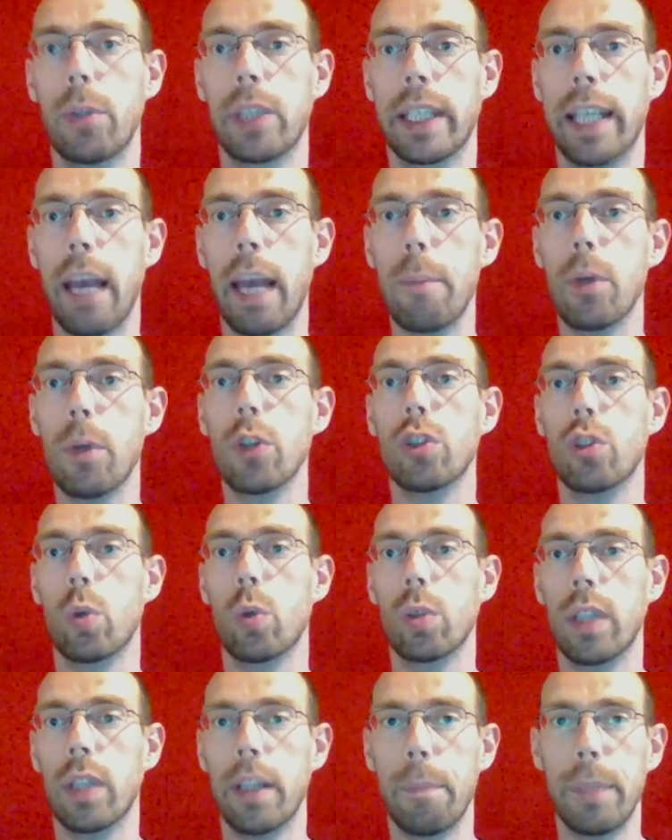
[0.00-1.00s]
a cap on
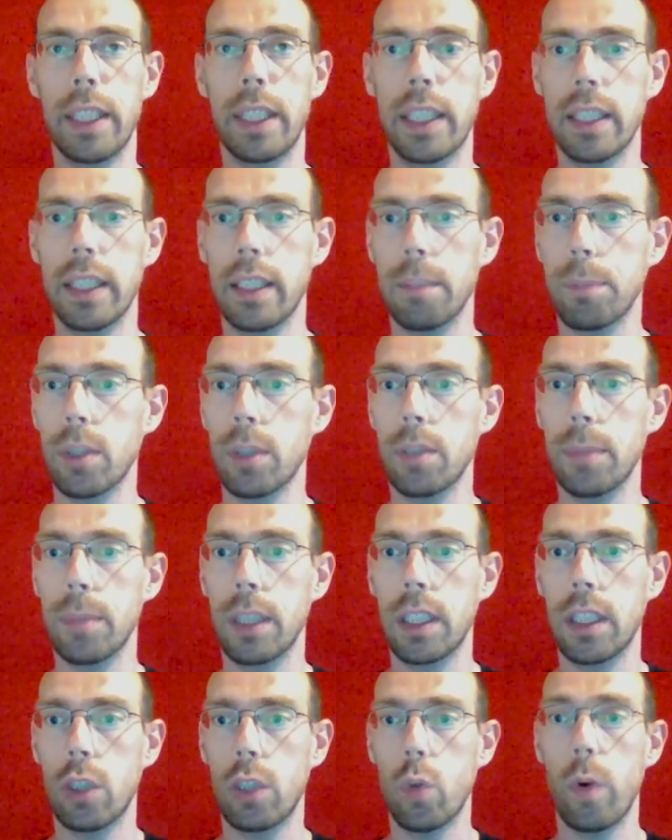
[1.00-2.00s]
total emission
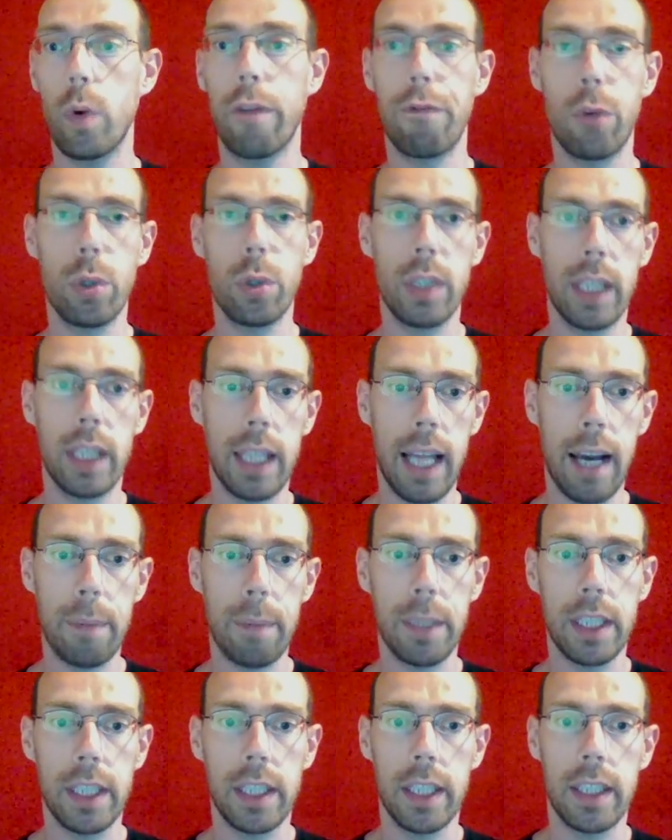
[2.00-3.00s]
permits to avoid
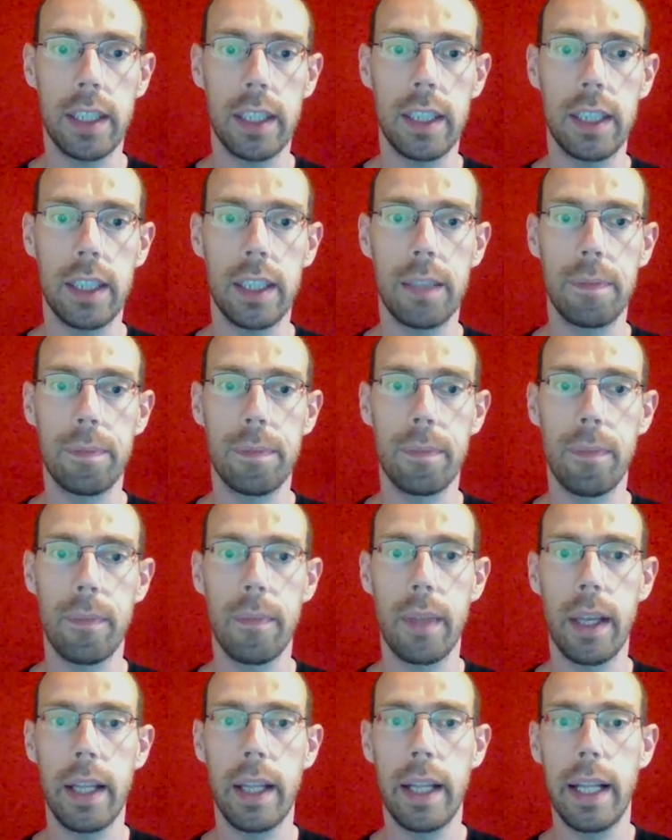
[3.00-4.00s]
climate change.
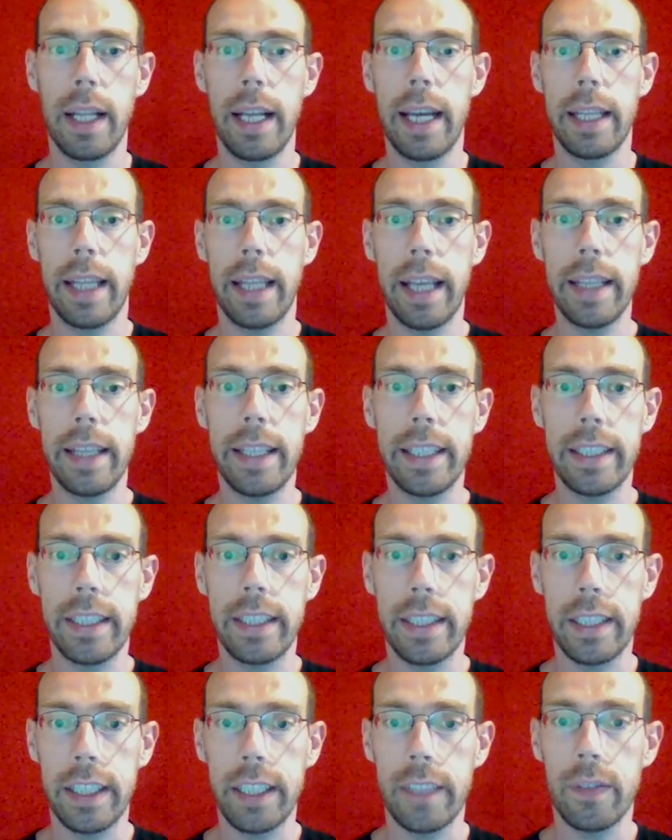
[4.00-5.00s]
Then
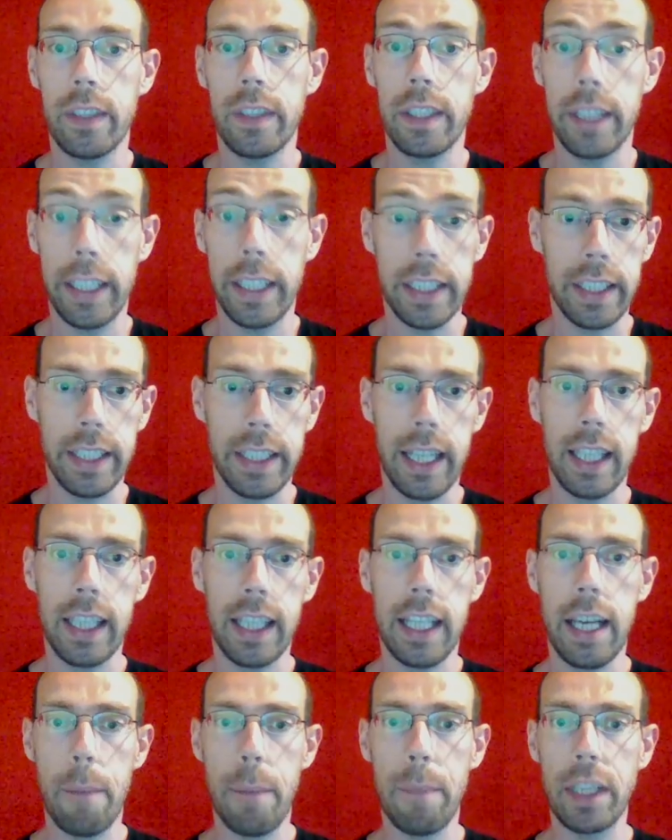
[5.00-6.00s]
they
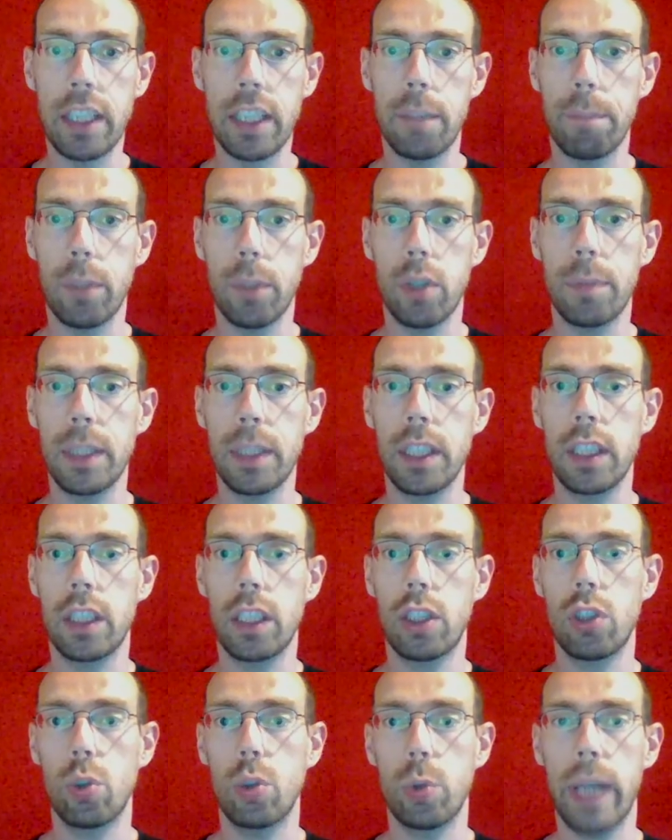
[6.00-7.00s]
sell emission permits
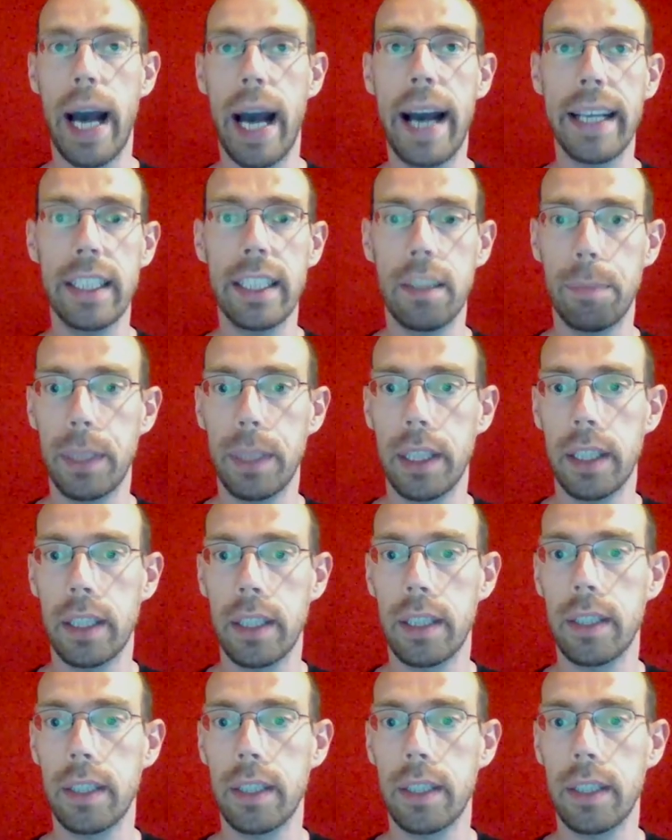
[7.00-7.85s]
to the highest bidders.